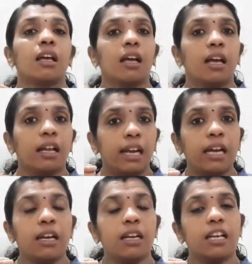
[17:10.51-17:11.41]

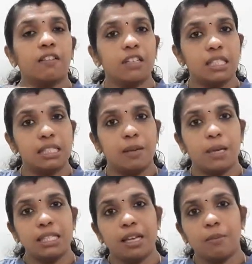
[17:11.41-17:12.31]
then nervous system
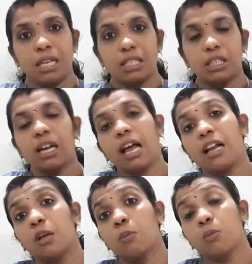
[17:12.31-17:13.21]
examination, and the